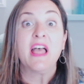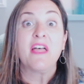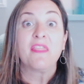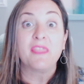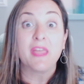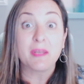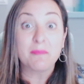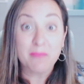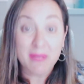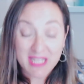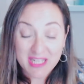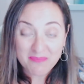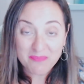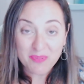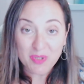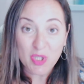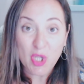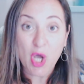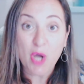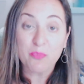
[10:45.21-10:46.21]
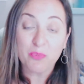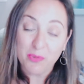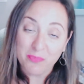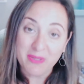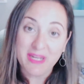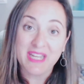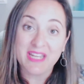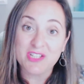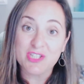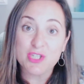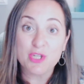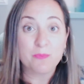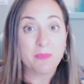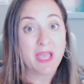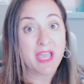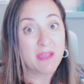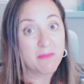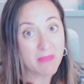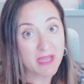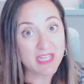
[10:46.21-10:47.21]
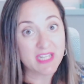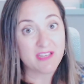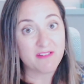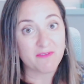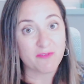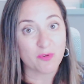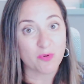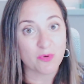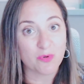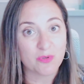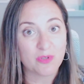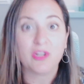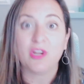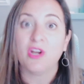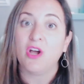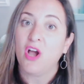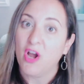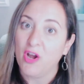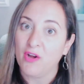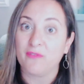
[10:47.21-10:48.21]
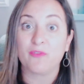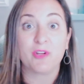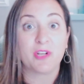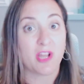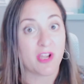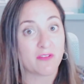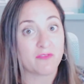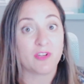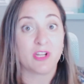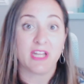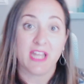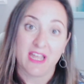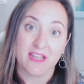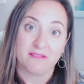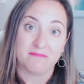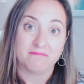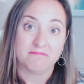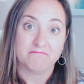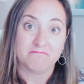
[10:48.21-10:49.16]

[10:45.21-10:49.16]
that people are prepared to pay money for over and over again.